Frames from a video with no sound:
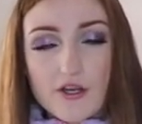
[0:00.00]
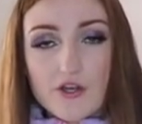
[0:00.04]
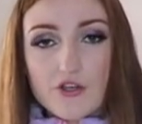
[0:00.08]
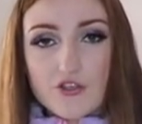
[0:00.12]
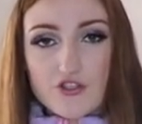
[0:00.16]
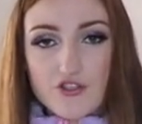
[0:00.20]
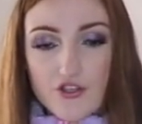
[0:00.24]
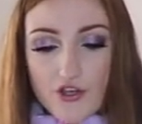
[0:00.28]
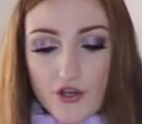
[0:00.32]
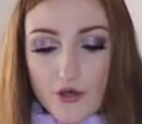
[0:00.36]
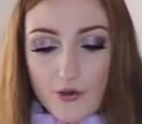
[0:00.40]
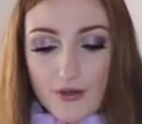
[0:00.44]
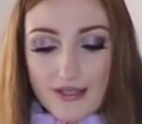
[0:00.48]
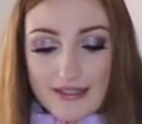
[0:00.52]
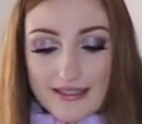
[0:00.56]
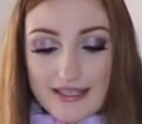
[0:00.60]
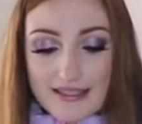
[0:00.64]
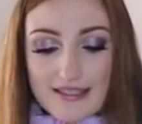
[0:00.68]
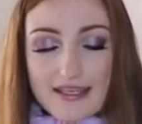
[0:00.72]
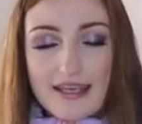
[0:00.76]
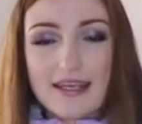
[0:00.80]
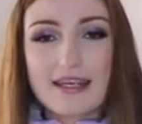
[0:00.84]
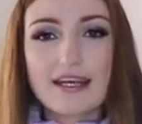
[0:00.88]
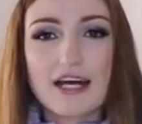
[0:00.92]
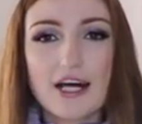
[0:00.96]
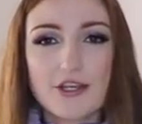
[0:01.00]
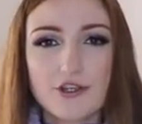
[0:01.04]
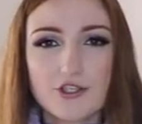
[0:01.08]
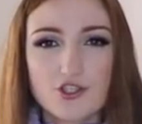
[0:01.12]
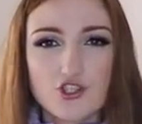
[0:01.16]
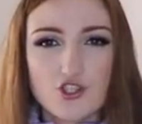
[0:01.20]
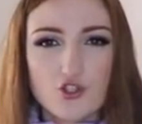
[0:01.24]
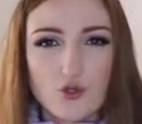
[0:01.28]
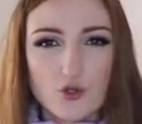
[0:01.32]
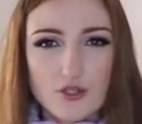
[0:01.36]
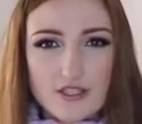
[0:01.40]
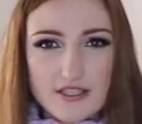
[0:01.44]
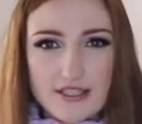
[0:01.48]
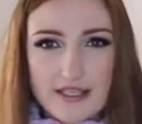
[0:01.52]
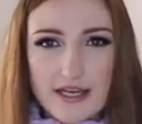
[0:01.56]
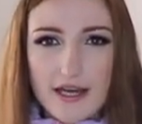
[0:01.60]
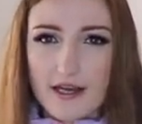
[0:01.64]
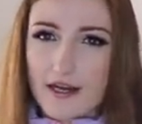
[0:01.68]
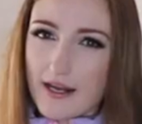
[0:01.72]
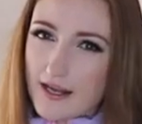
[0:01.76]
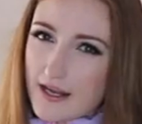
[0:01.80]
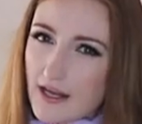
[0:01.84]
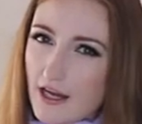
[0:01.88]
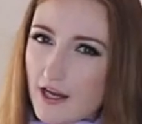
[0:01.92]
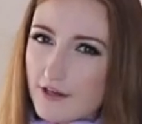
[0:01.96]
So unless I cut the shorts
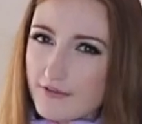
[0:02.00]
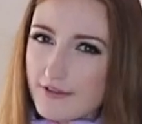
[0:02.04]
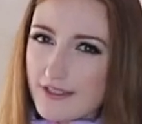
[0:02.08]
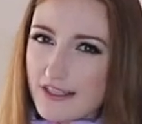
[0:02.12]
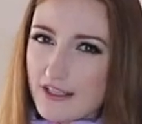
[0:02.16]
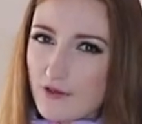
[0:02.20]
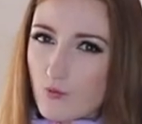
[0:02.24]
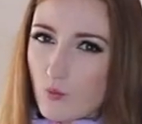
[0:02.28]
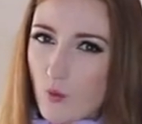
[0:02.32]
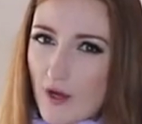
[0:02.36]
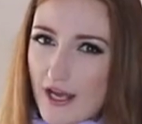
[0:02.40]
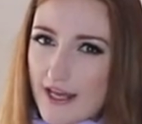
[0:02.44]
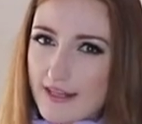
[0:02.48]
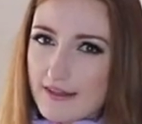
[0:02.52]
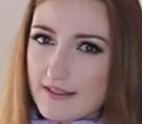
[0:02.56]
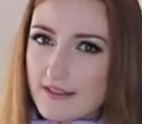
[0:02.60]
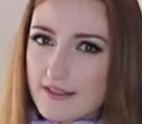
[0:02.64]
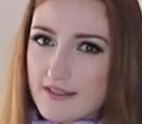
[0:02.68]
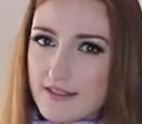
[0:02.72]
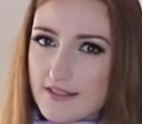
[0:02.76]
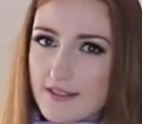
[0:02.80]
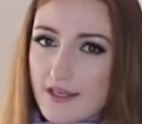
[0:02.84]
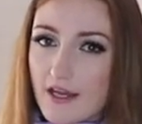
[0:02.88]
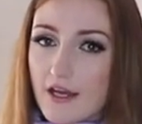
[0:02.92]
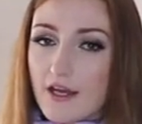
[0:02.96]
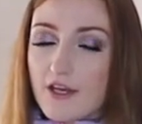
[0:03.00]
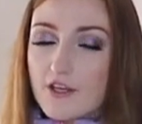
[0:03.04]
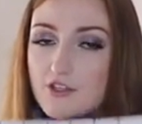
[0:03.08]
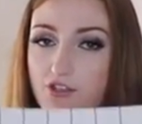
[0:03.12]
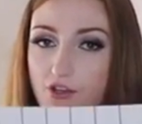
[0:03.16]
out, I can't really wear this.